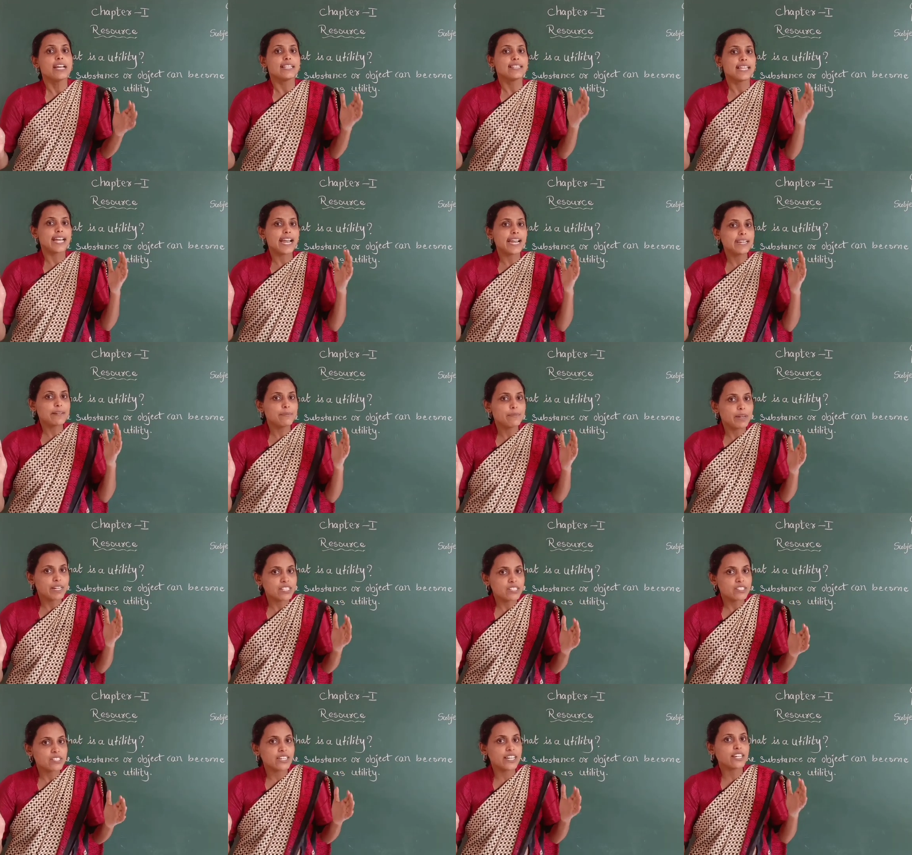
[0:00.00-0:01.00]
that
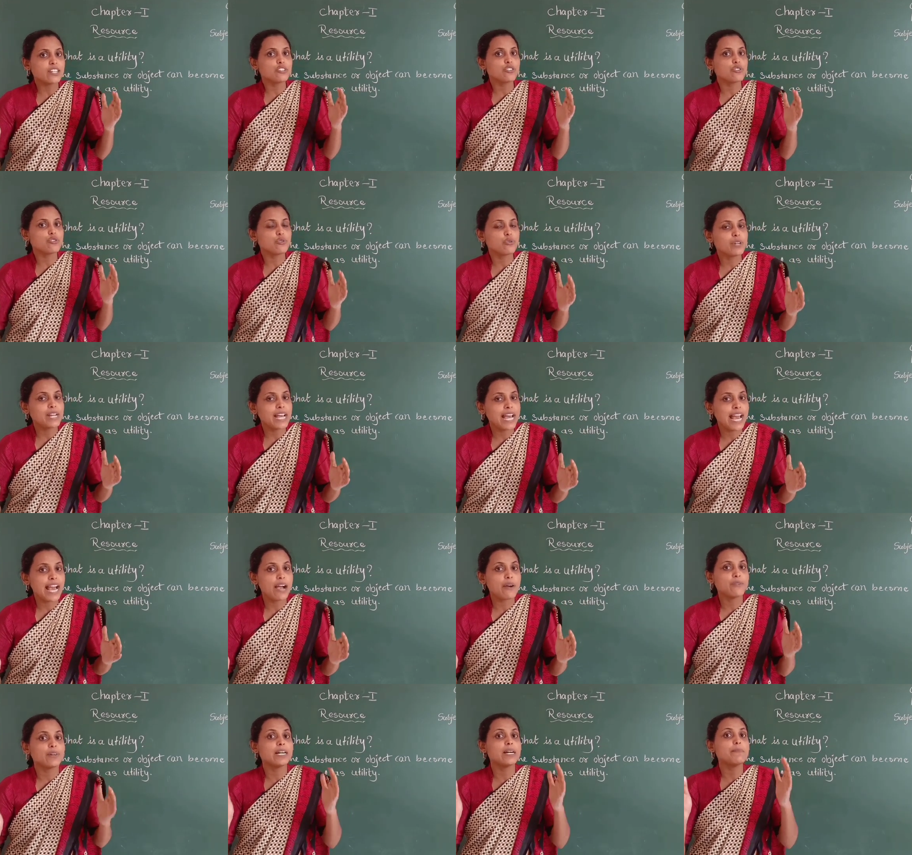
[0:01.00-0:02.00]
must and should
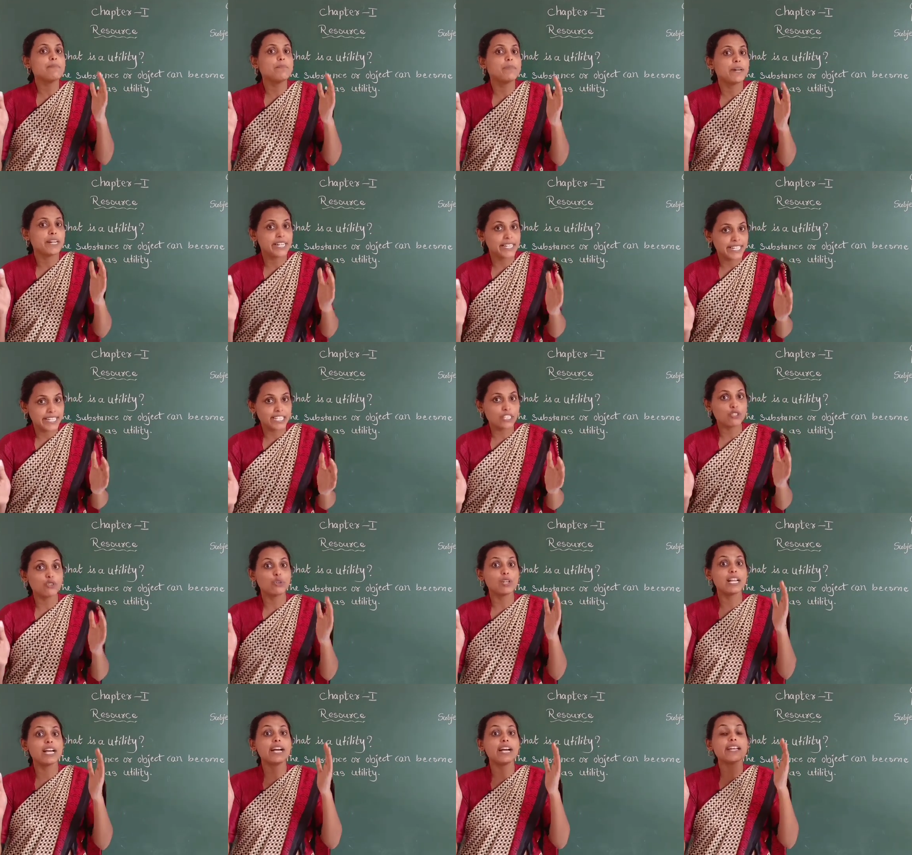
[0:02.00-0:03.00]
have a
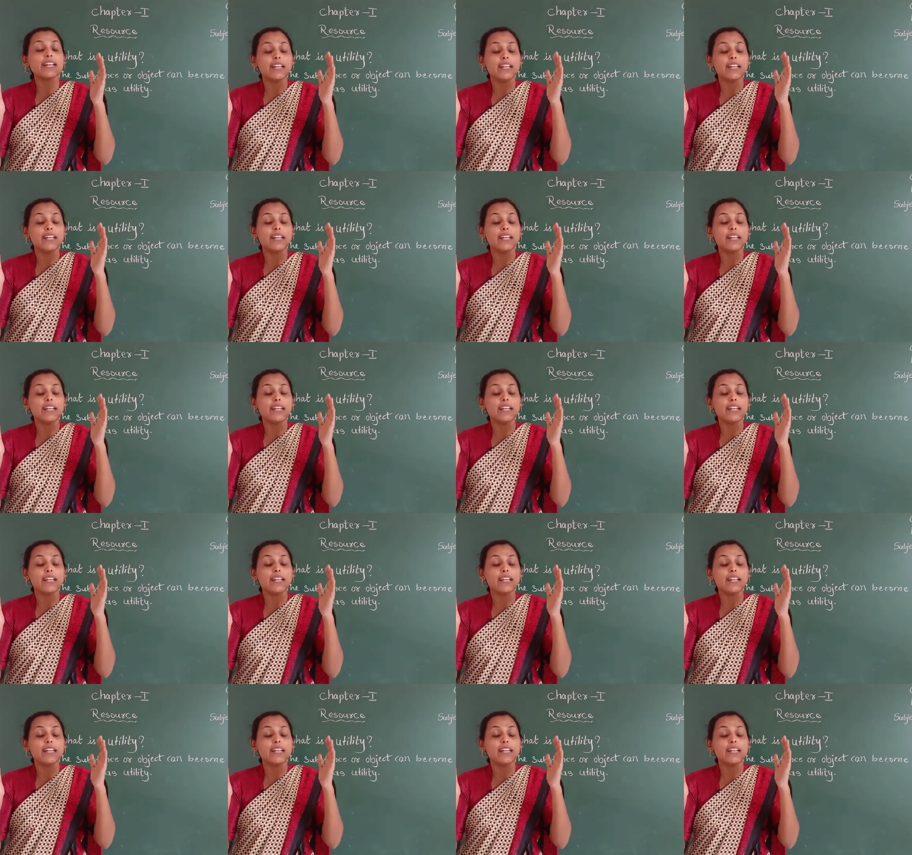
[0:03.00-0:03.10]
particular